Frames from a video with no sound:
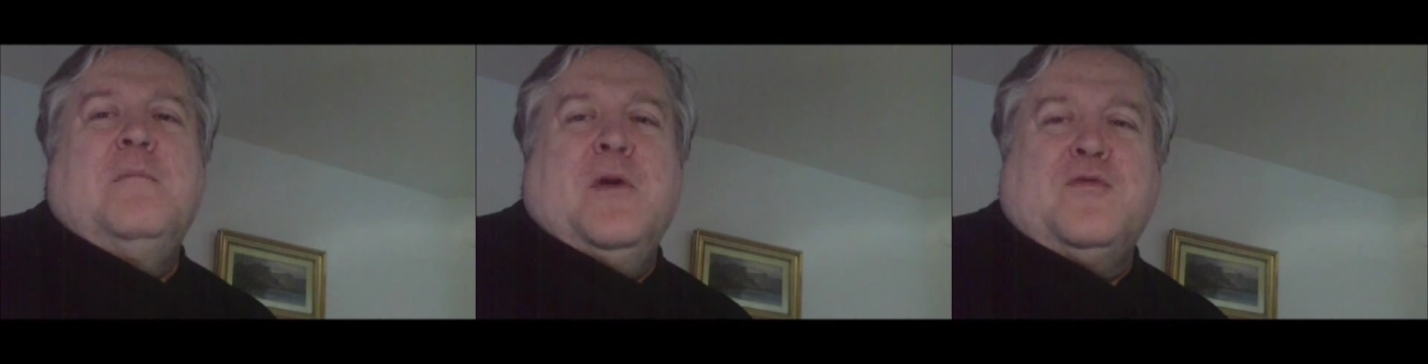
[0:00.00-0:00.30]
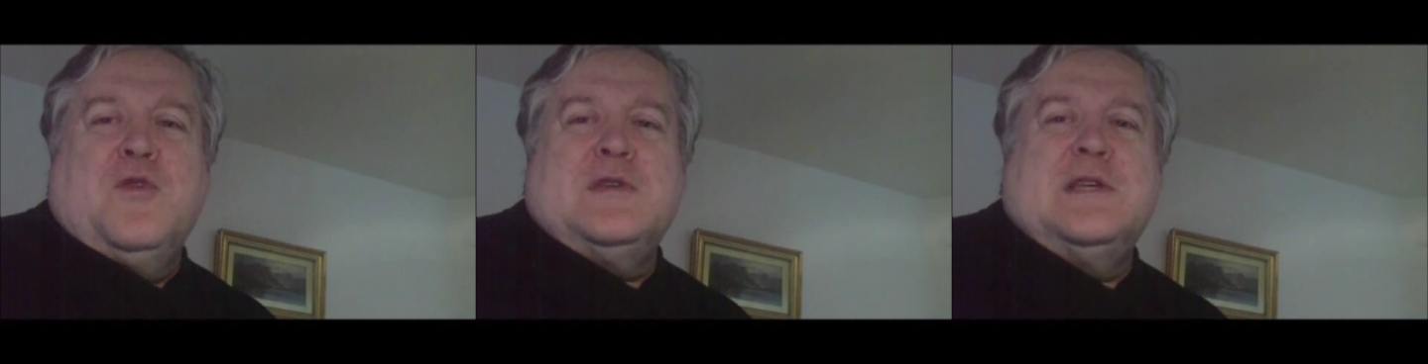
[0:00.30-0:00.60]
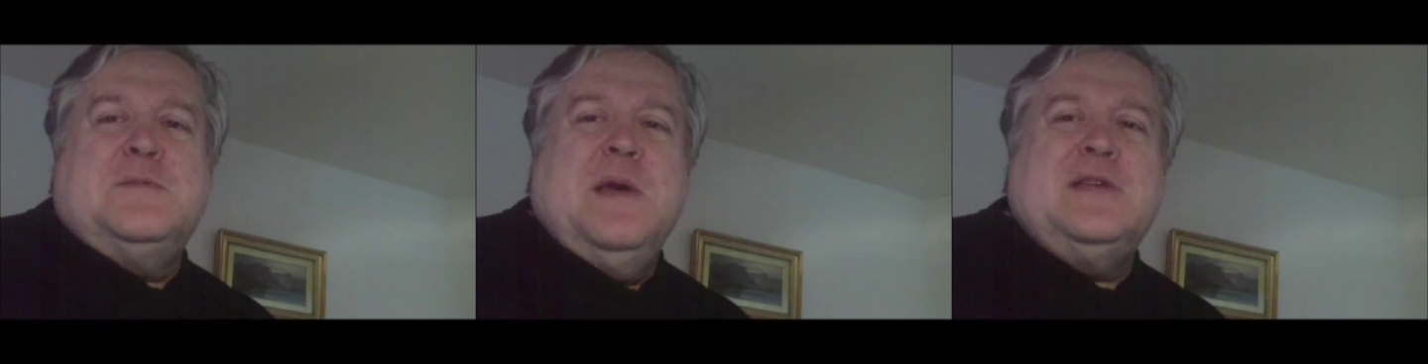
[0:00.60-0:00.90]
but of course
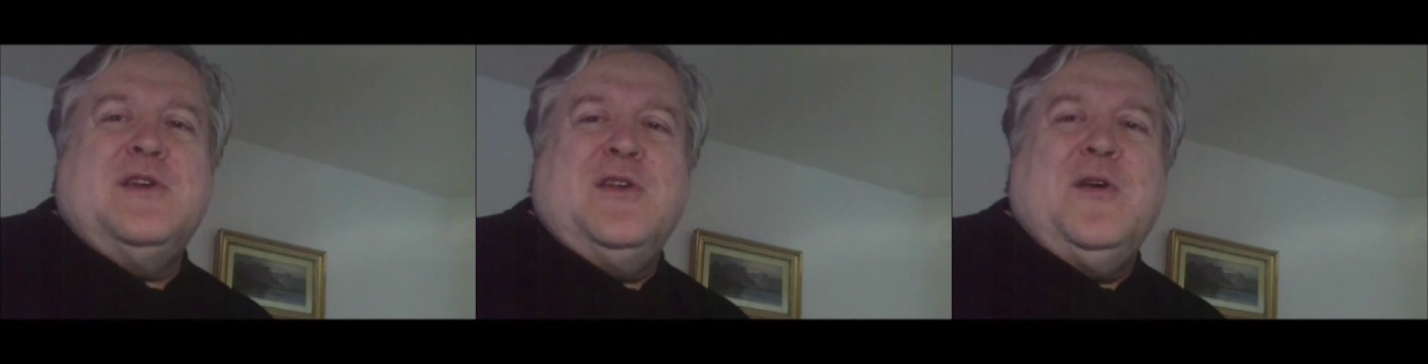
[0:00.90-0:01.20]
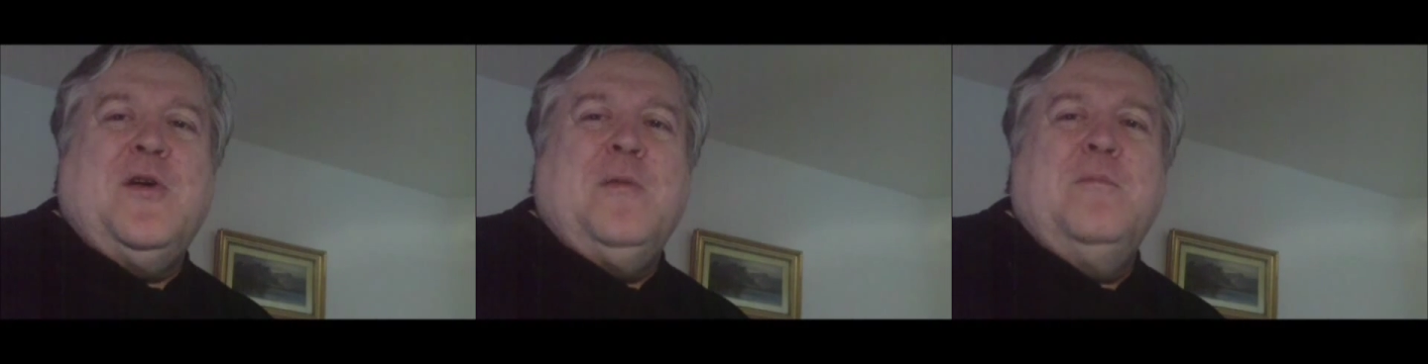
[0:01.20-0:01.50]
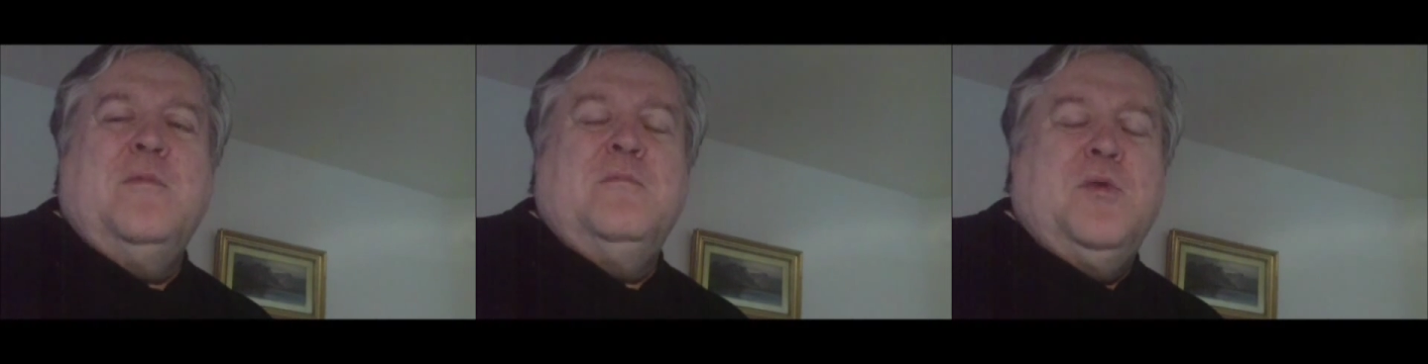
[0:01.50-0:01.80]
it's based on a
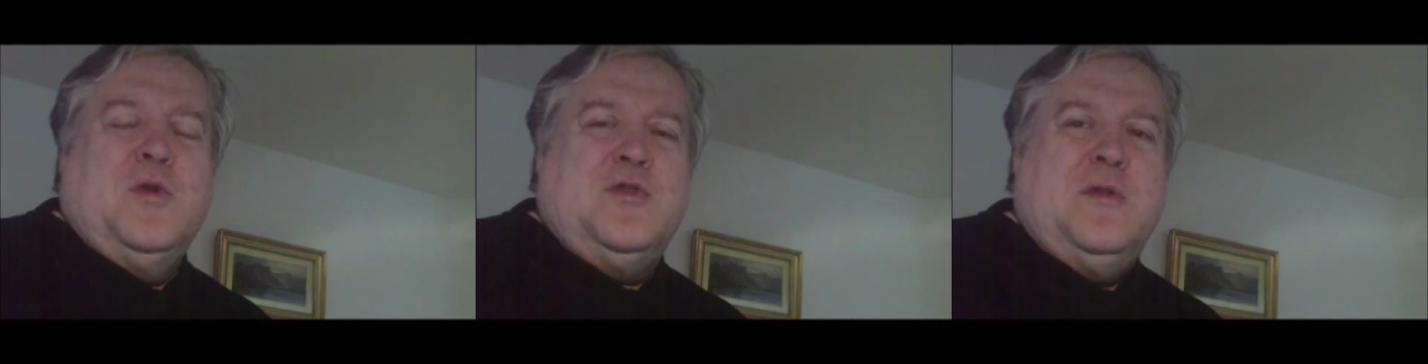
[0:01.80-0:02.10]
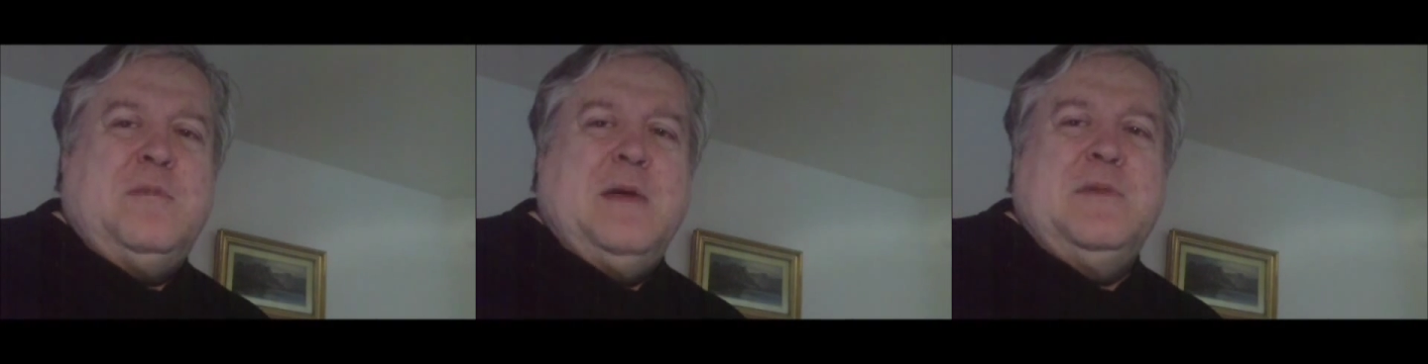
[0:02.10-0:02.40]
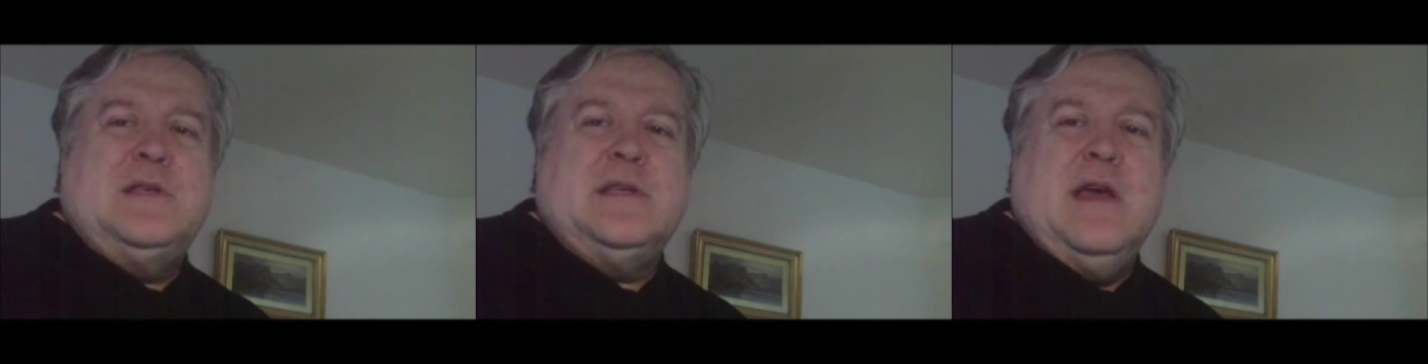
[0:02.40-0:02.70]
bulletin by
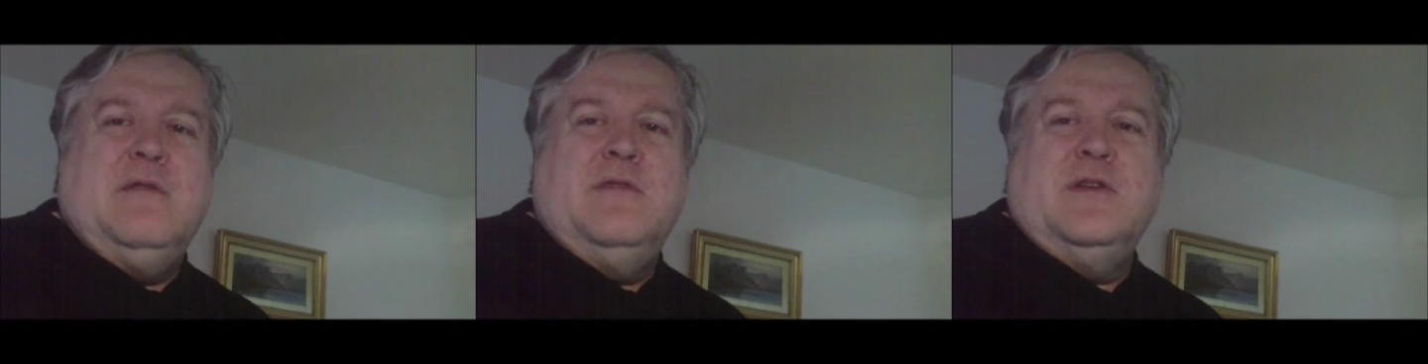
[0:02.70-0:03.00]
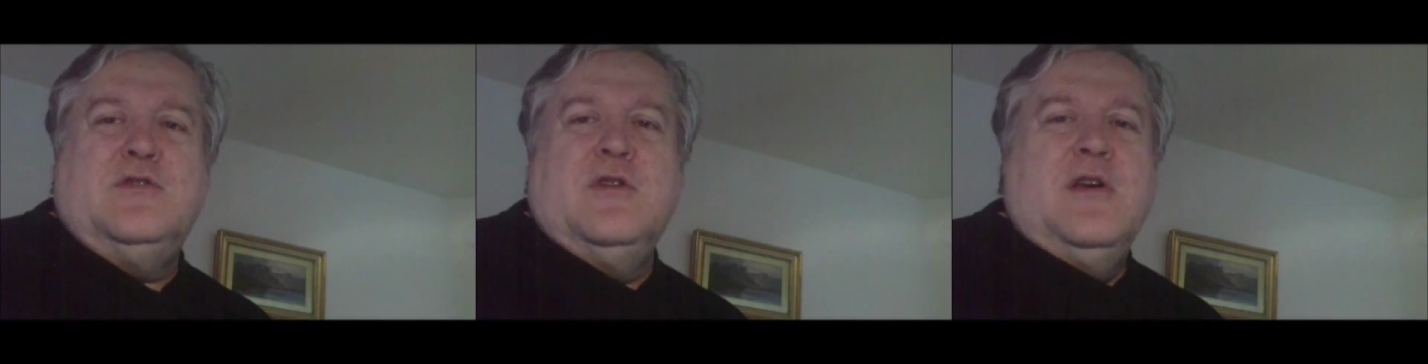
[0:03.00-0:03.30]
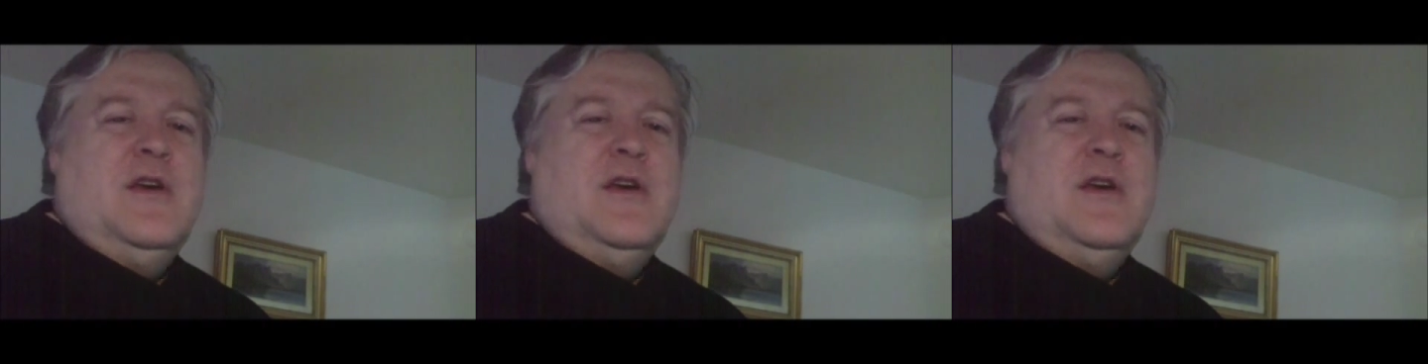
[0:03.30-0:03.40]
Miscavige,